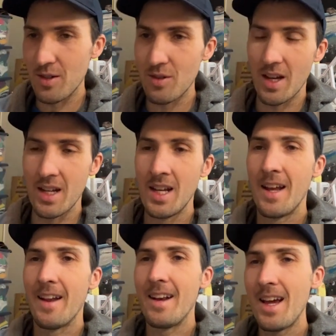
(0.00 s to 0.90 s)
Okay,
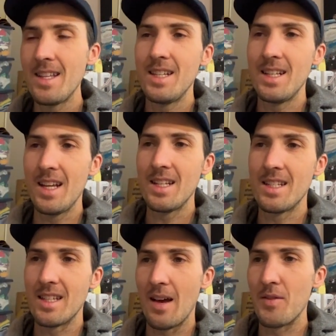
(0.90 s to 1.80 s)

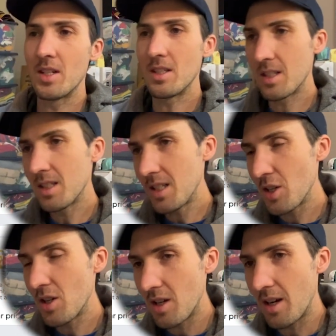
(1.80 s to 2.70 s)

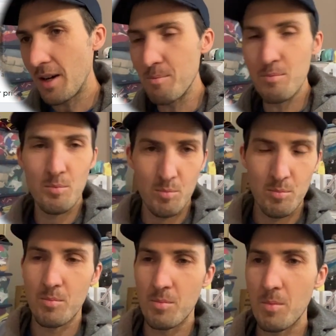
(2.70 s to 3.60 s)
1987,